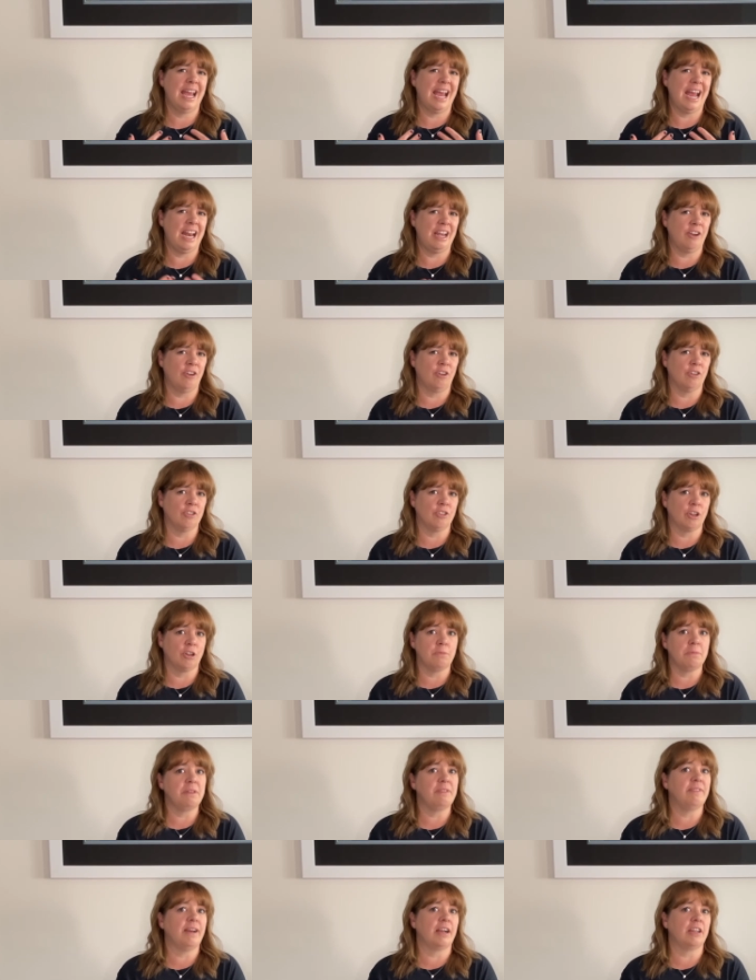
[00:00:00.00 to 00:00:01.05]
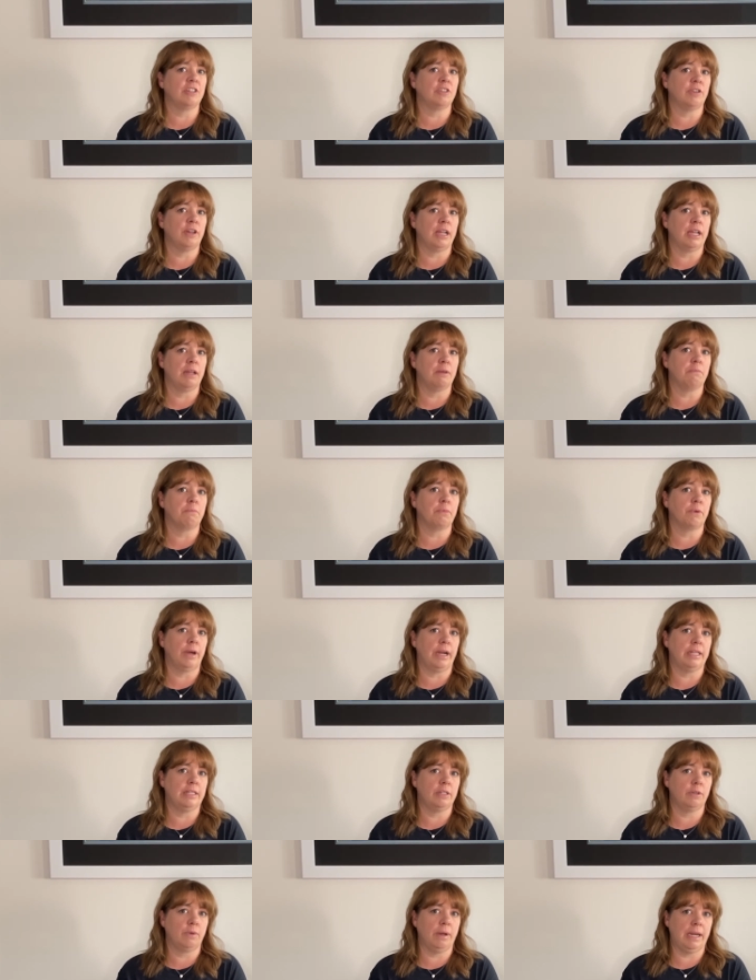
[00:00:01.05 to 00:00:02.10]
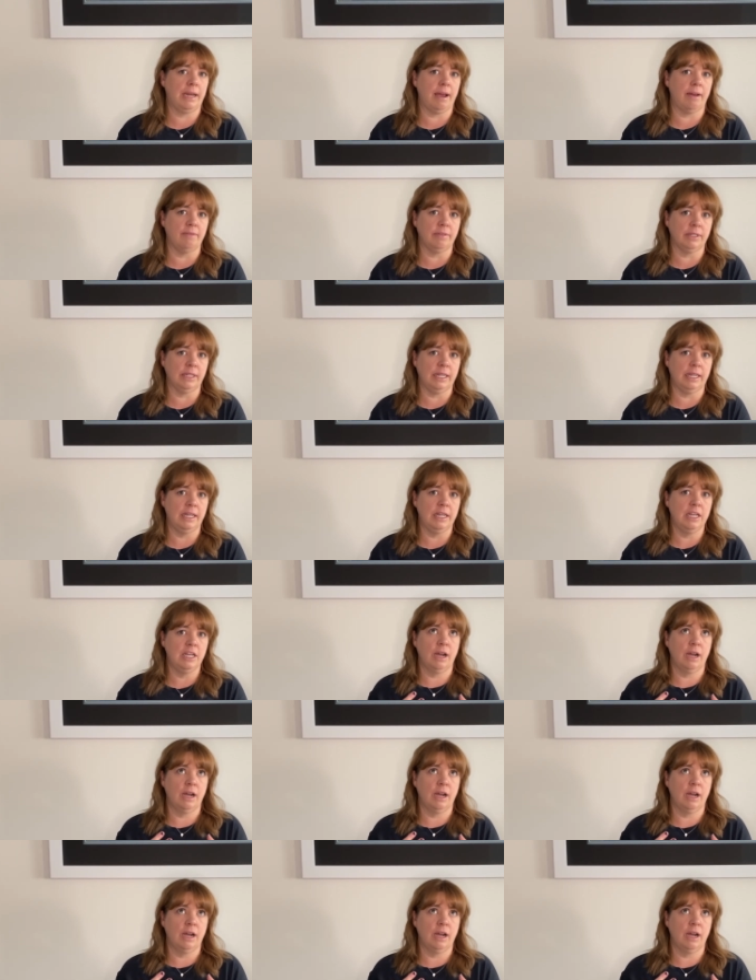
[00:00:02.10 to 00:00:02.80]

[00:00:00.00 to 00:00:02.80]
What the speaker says: and you're also going to be factoring in price quite heavily.